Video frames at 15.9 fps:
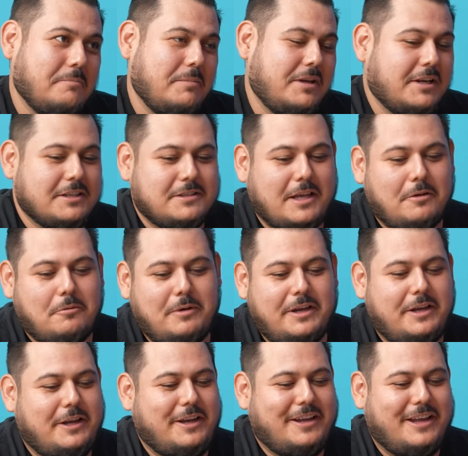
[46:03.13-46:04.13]
yes. because like
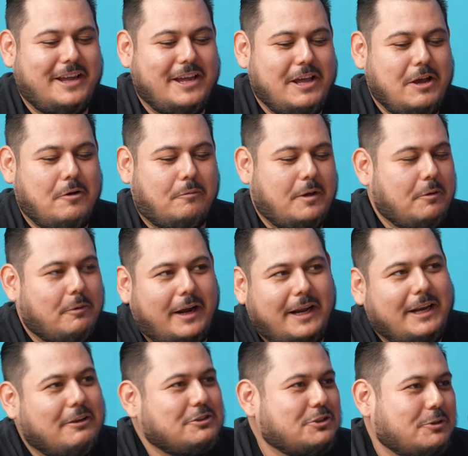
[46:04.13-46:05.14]
we we
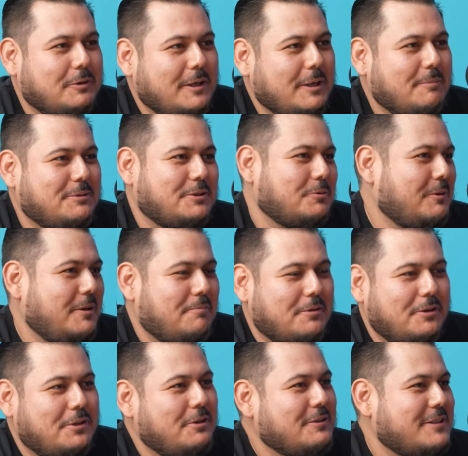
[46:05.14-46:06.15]
write out scripts, we yeah, yeah.
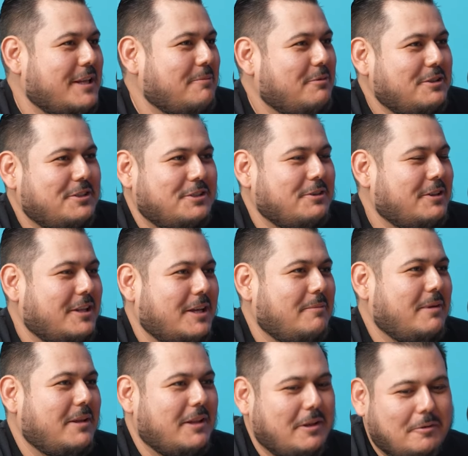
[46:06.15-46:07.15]
produce them, we shoot them,
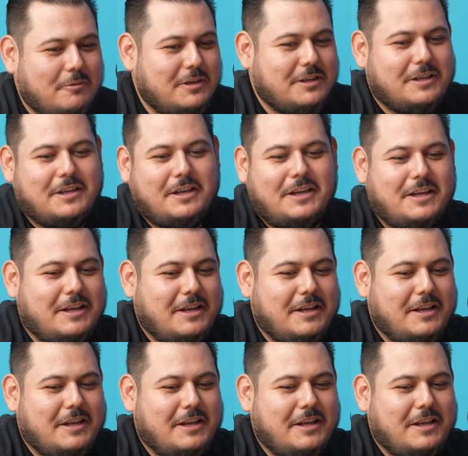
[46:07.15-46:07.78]
and yeah. then we